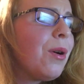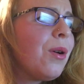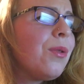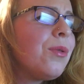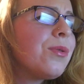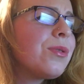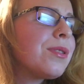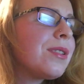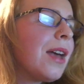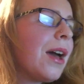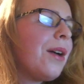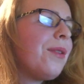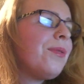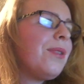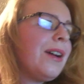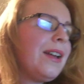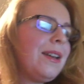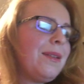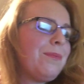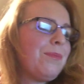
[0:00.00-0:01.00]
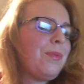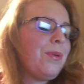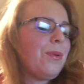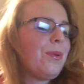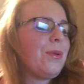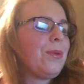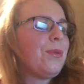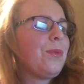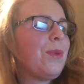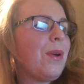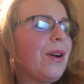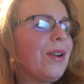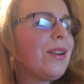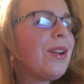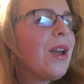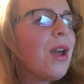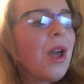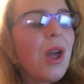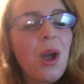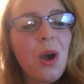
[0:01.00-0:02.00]
Also, an important one,
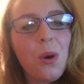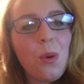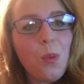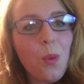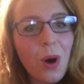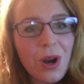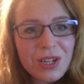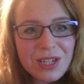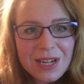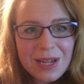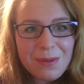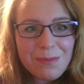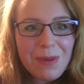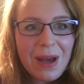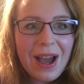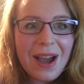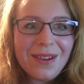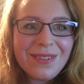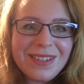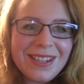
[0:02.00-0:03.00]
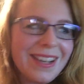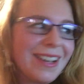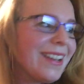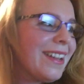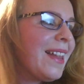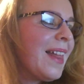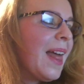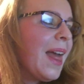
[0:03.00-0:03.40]
washing powder.